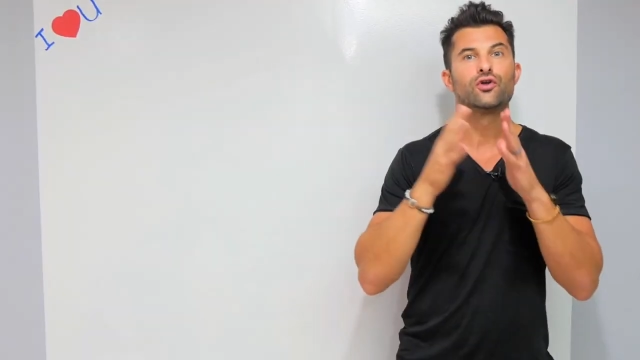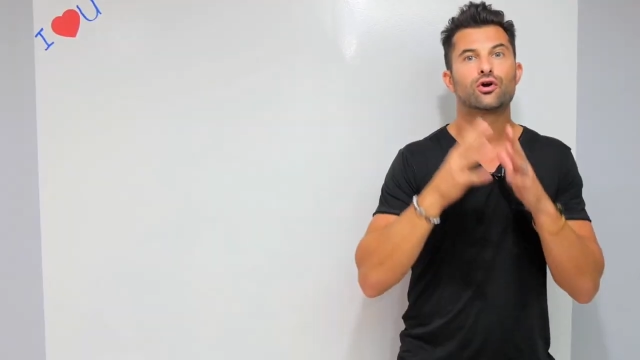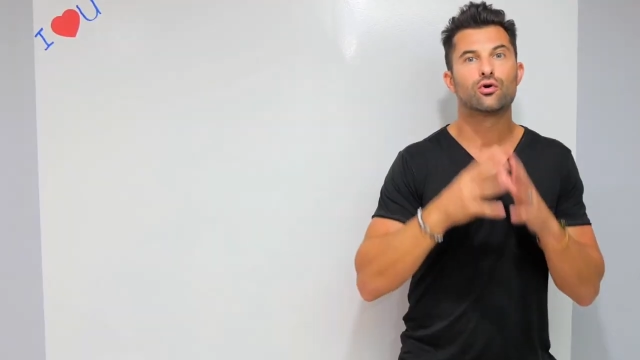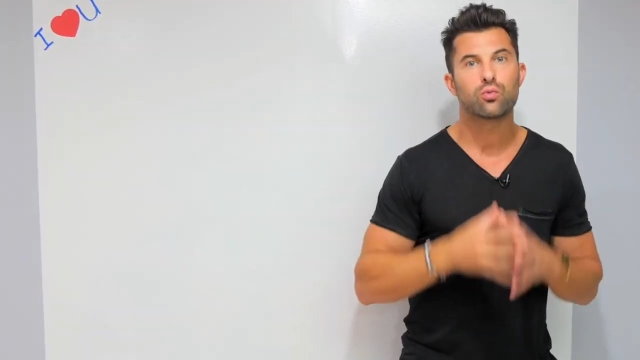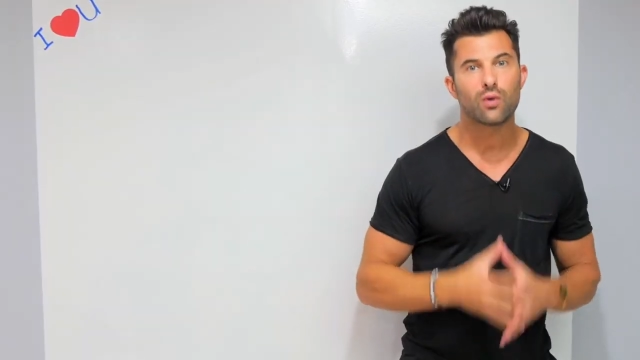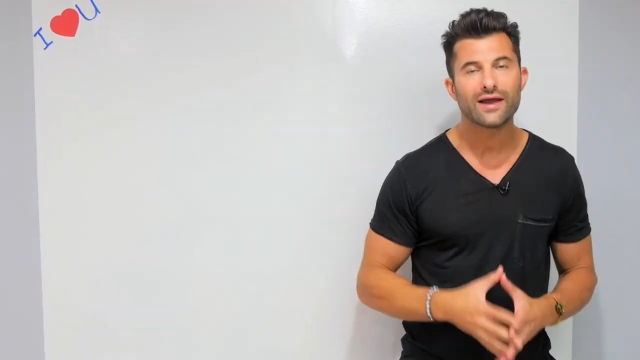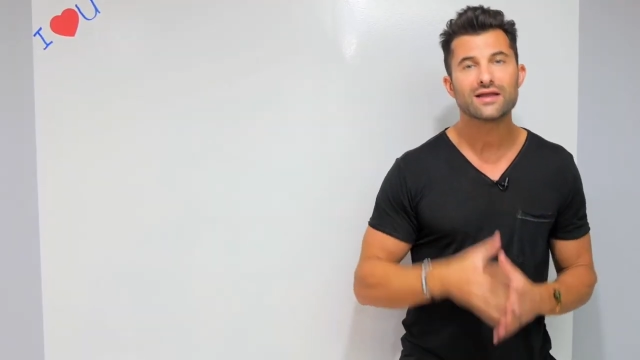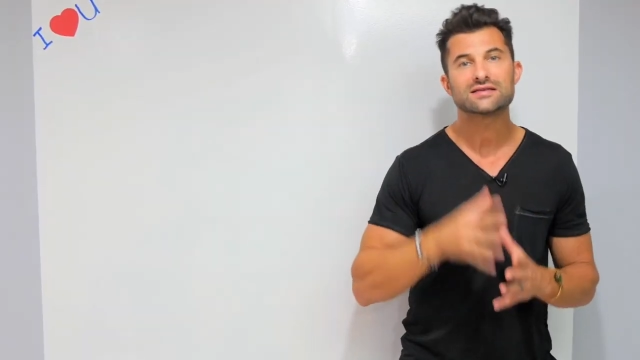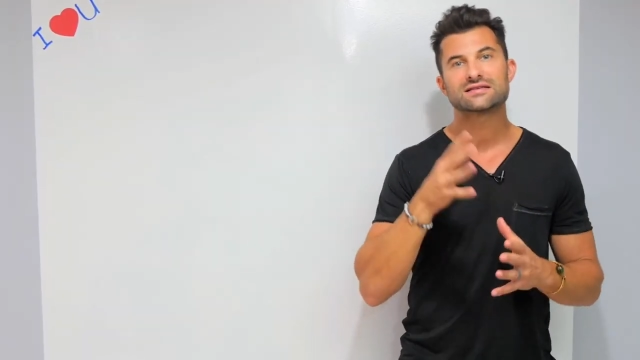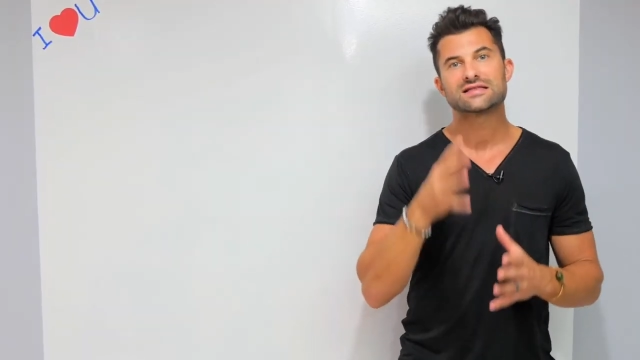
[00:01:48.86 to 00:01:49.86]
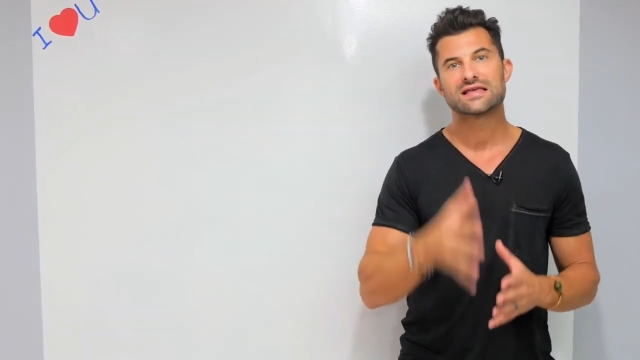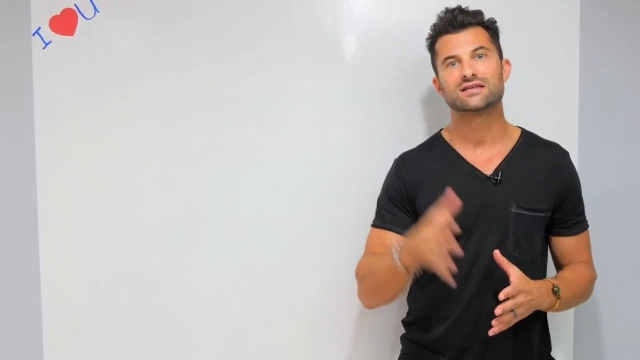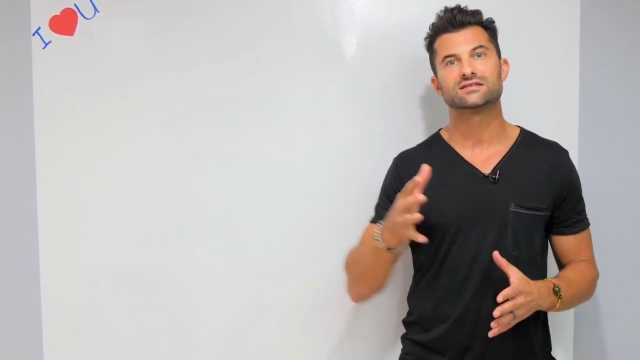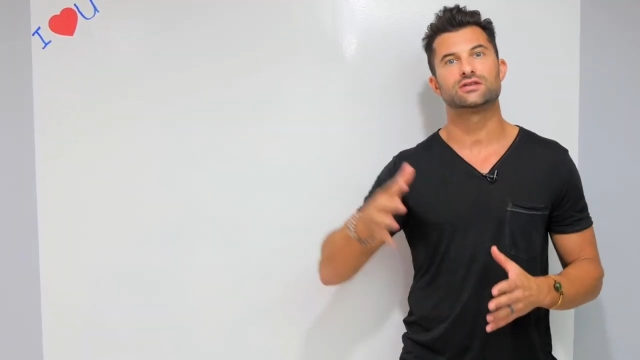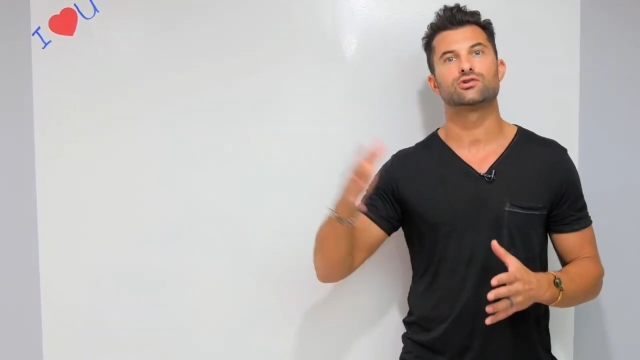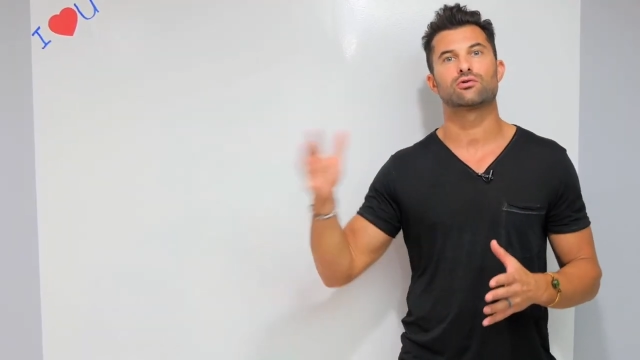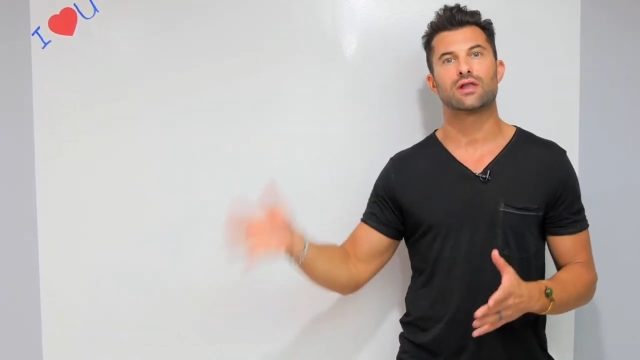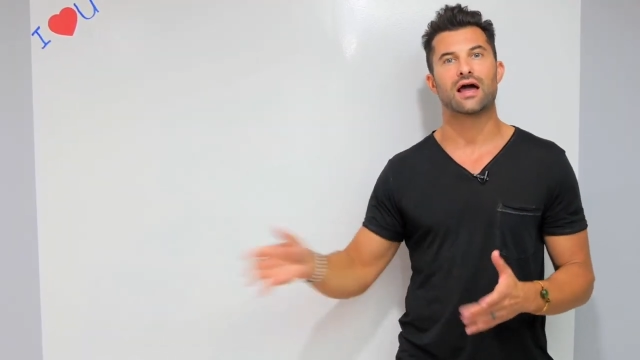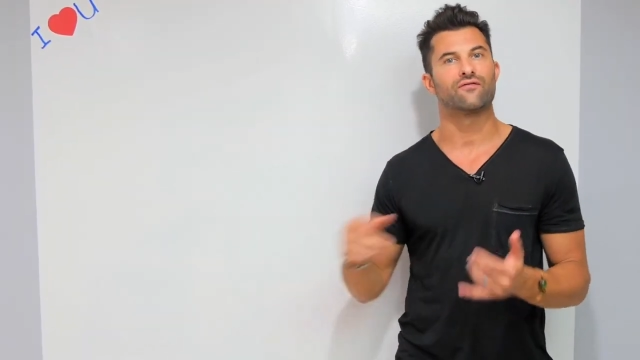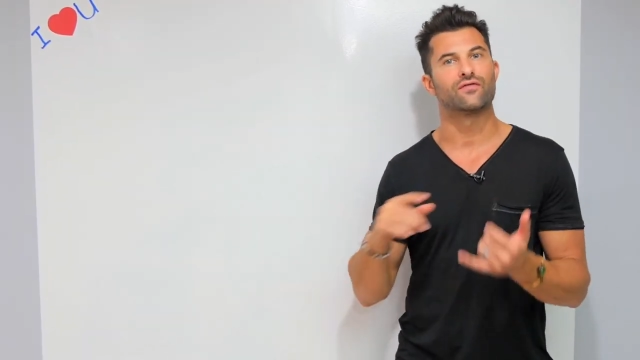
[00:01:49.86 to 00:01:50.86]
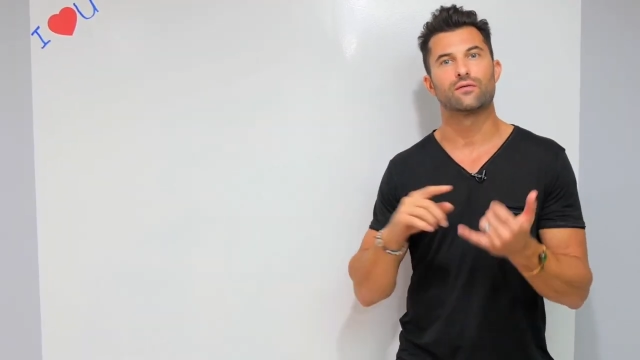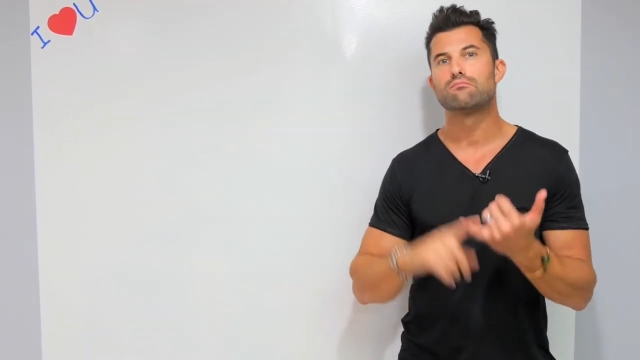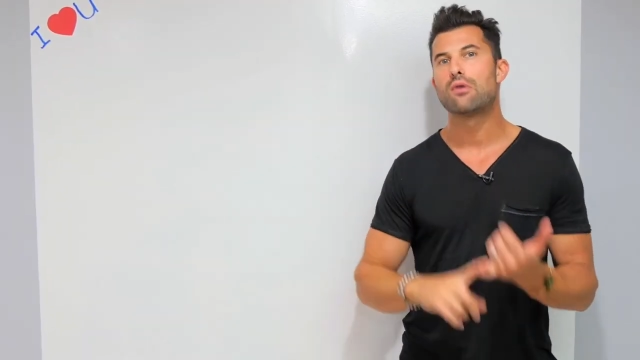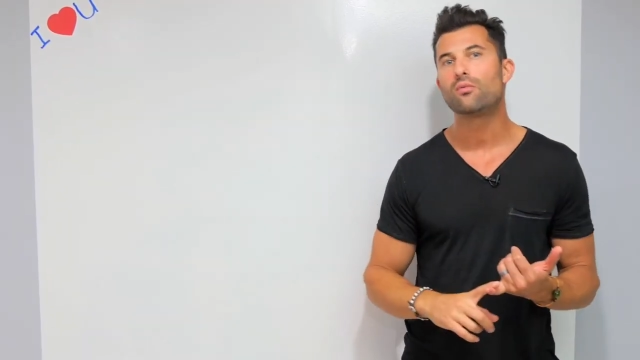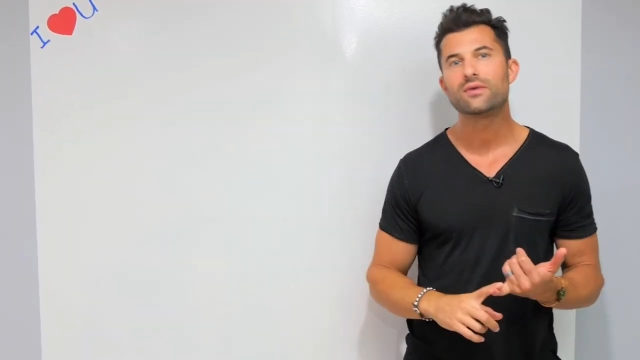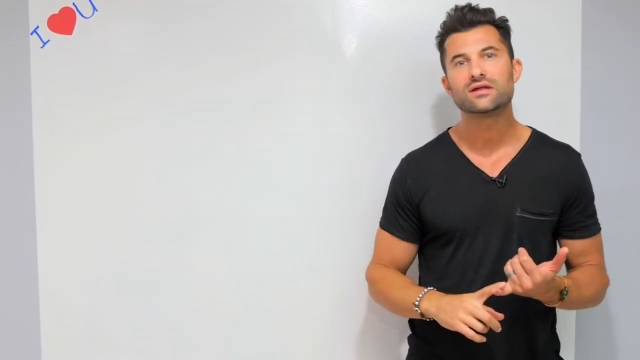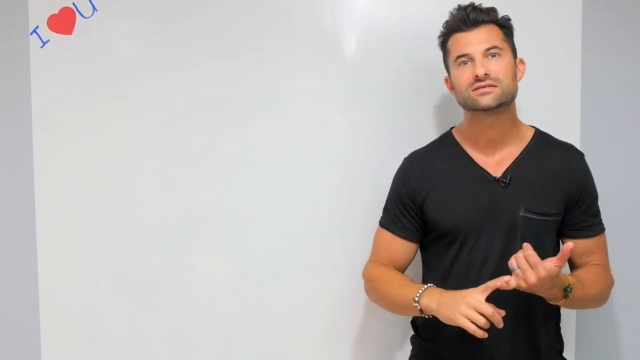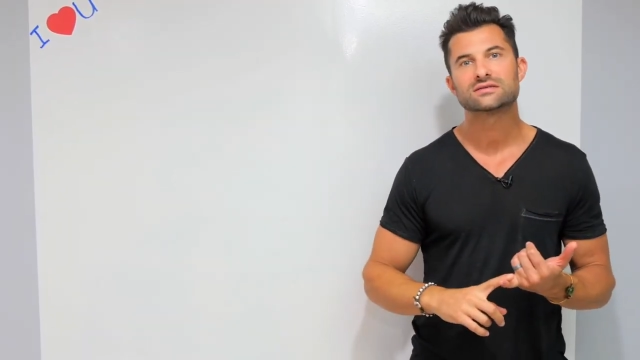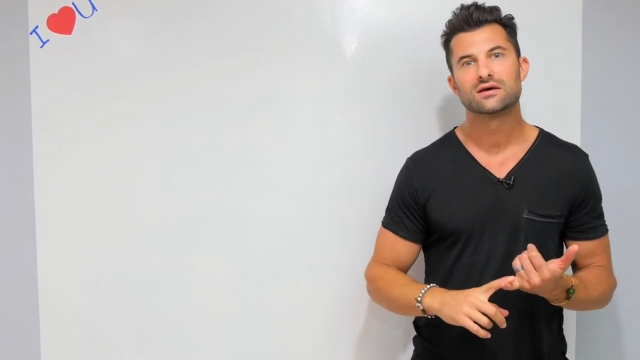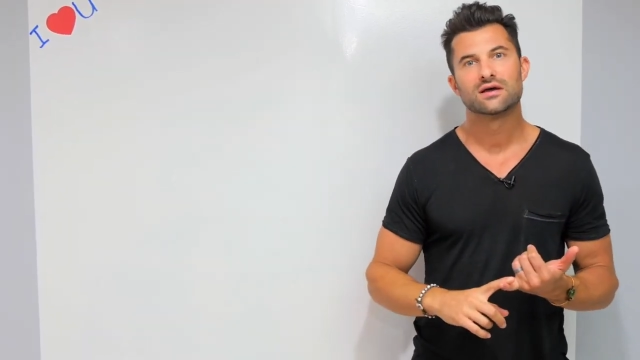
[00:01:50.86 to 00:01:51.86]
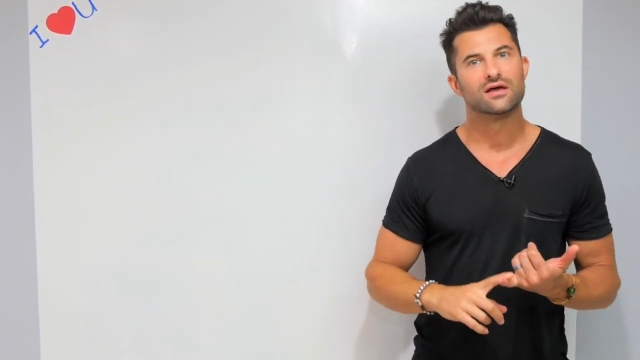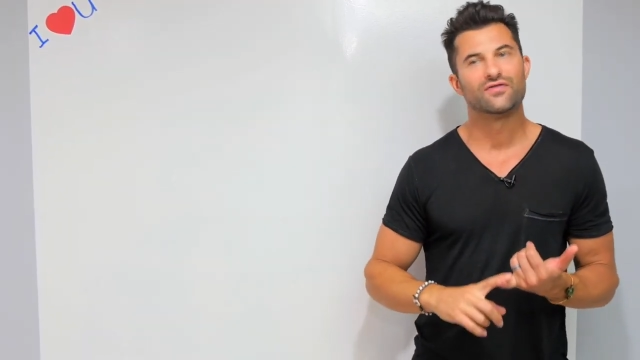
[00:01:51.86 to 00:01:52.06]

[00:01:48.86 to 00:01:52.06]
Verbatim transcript: The greatest things in your life, the moments